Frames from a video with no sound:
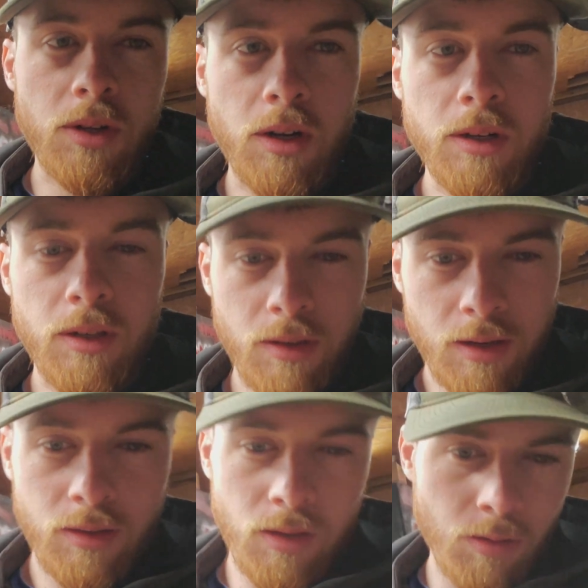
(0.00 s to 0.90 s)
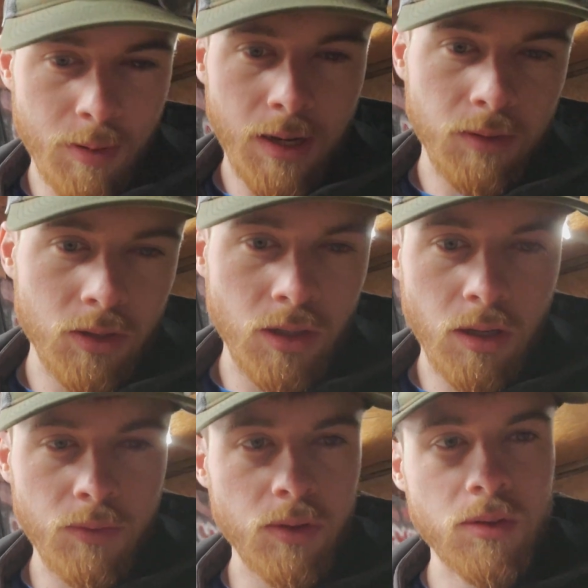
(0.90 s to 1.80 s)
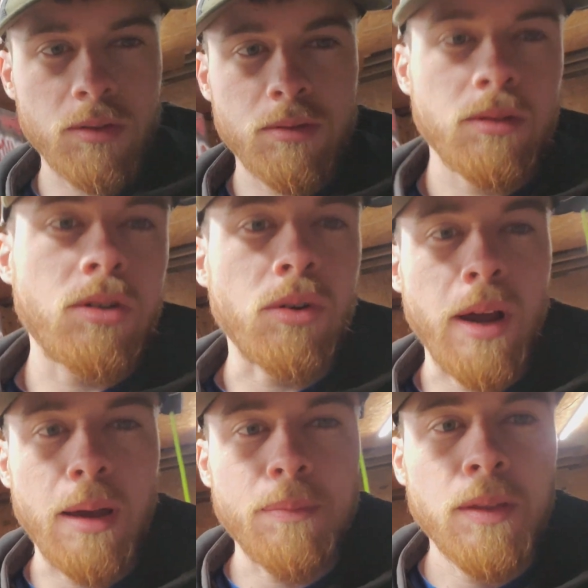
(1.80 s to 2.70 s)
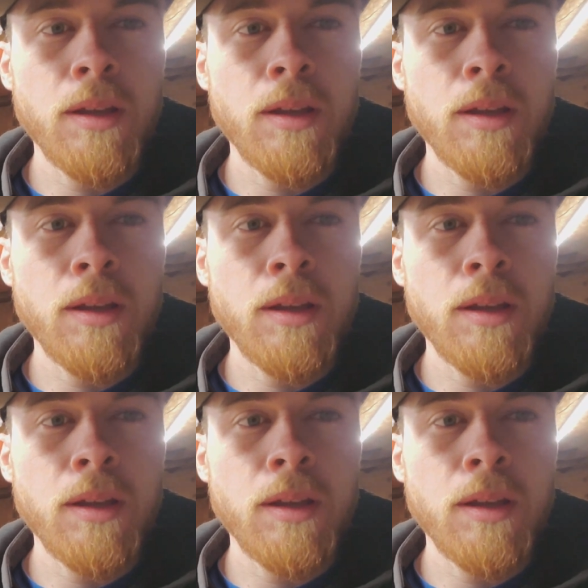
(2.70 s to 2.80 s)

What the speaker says: cart because anything you buy off the shelf is crap.